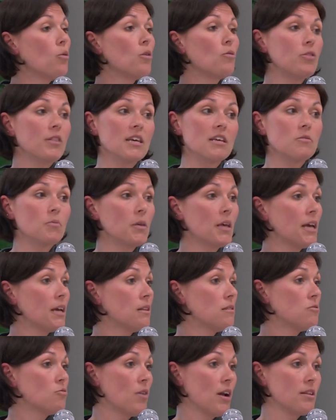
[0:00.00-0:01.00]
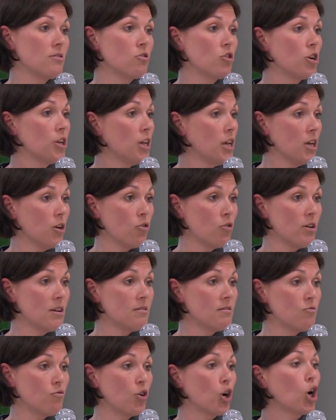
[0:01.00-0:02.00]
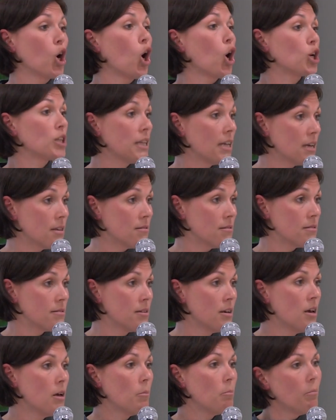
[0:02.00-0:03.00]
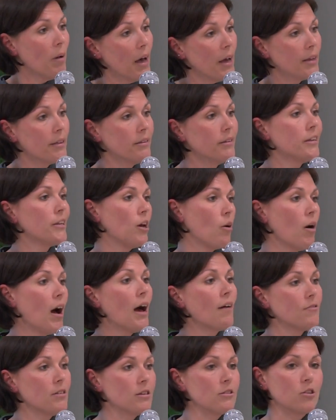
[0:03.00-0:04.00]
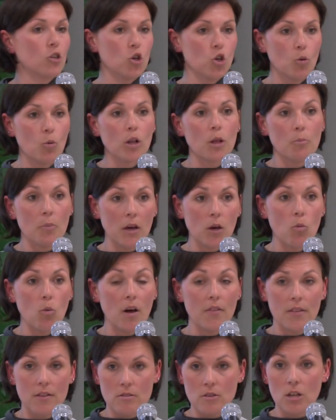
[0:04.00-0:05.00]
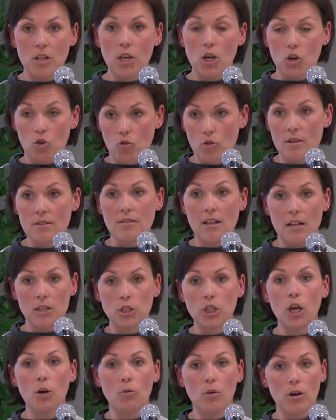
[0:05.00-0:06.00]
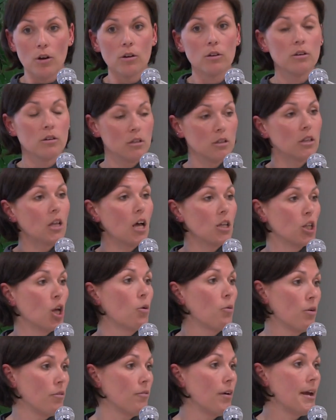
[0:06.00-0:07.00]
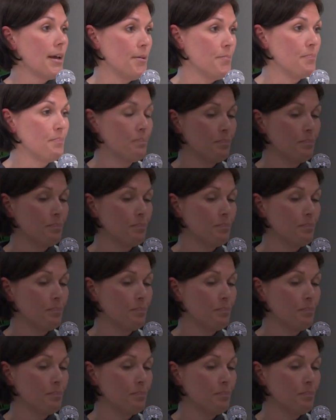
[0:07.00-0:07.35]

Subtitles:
These plans rates are going to increase regardless, but obviously you want to pick one that's going to increase at a lower rate.